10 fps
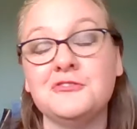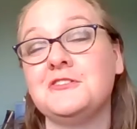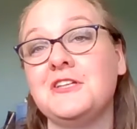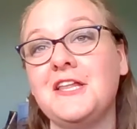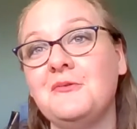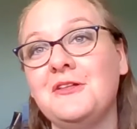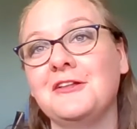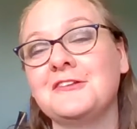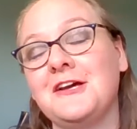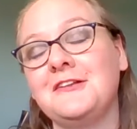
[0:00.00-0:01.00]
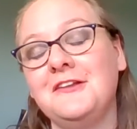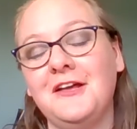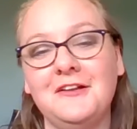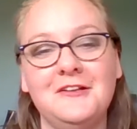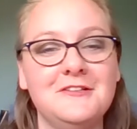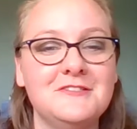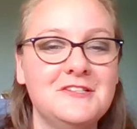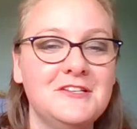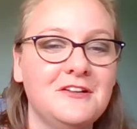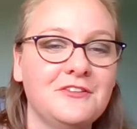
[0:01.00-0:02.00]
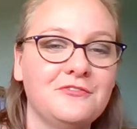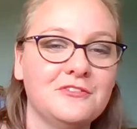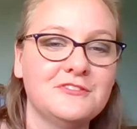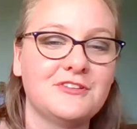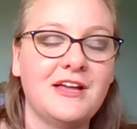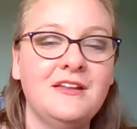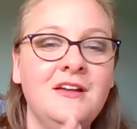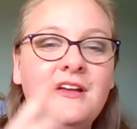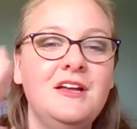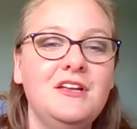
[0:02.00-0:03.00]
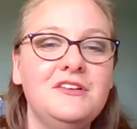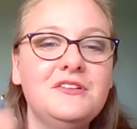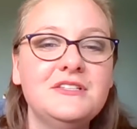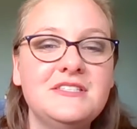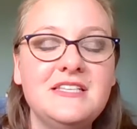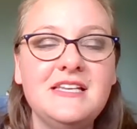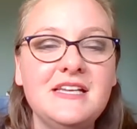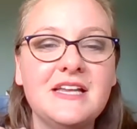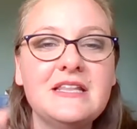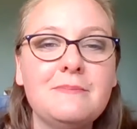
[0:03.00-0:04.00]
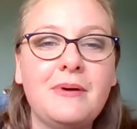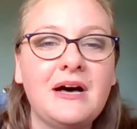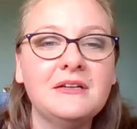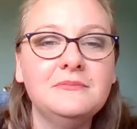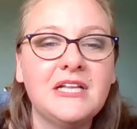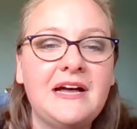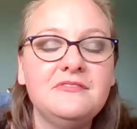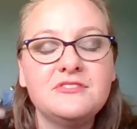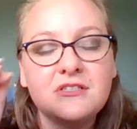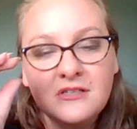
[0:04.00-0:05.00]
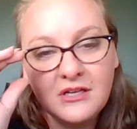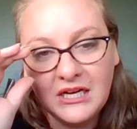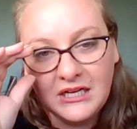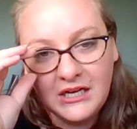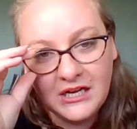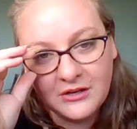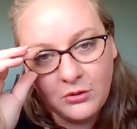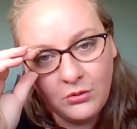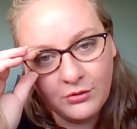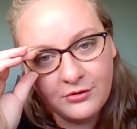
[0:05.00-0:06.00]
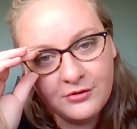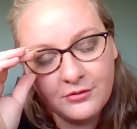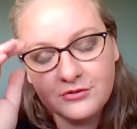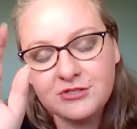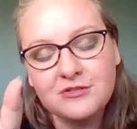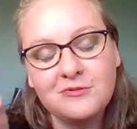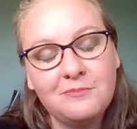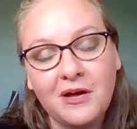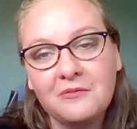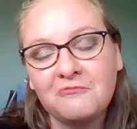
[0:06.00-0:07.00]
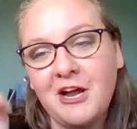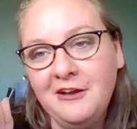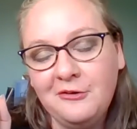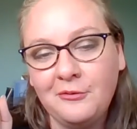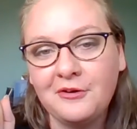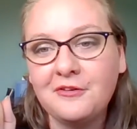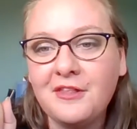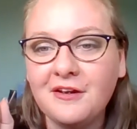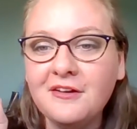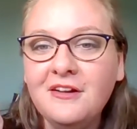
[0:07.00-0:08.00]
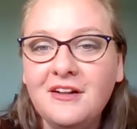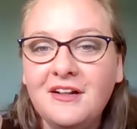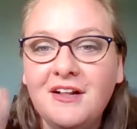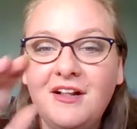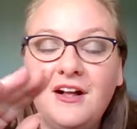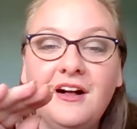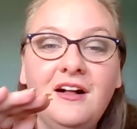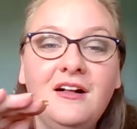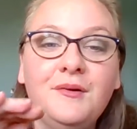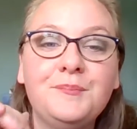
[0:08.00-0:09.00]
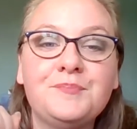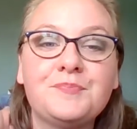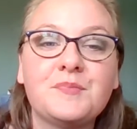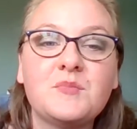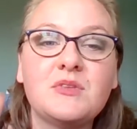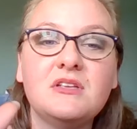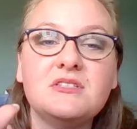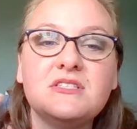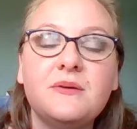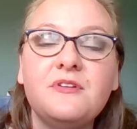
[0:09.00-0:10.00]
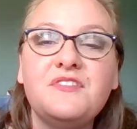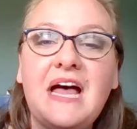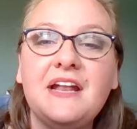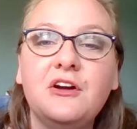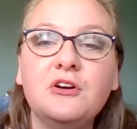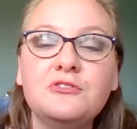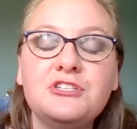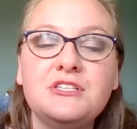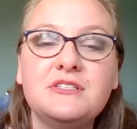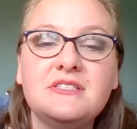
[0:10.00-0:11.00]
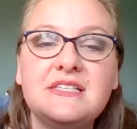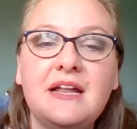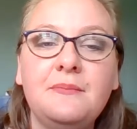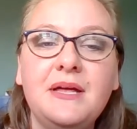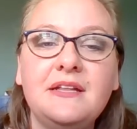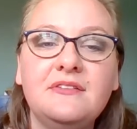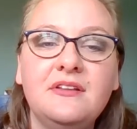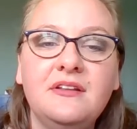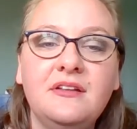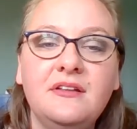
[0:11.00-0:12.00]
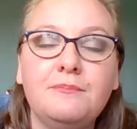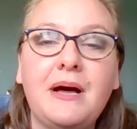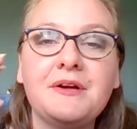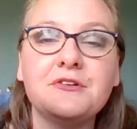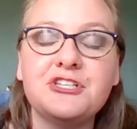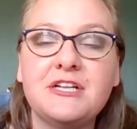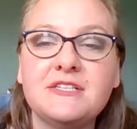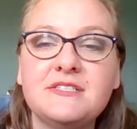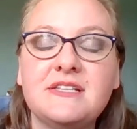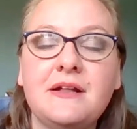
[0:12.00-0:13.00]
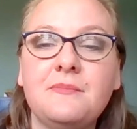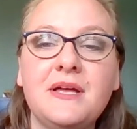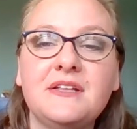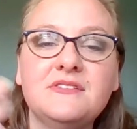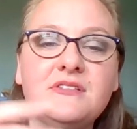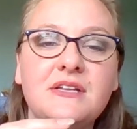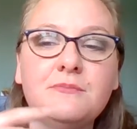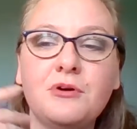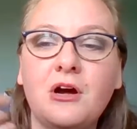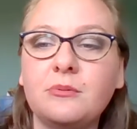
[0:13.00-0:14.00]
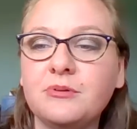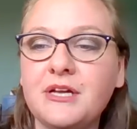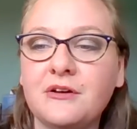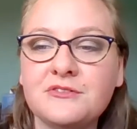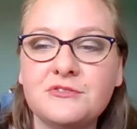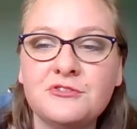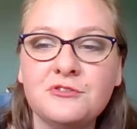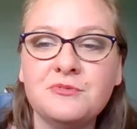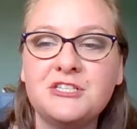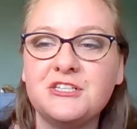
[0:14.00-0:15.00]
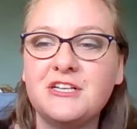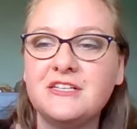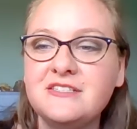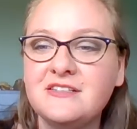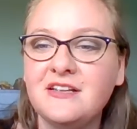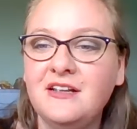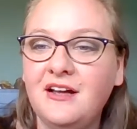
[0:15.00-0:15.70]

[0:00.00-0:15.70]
first slide that we looked at today, it is indeed on the first slide. You can see in the bottom left bottom right corner there, some of that ocean sediment, biogenous sediment, and probably also terrigenous.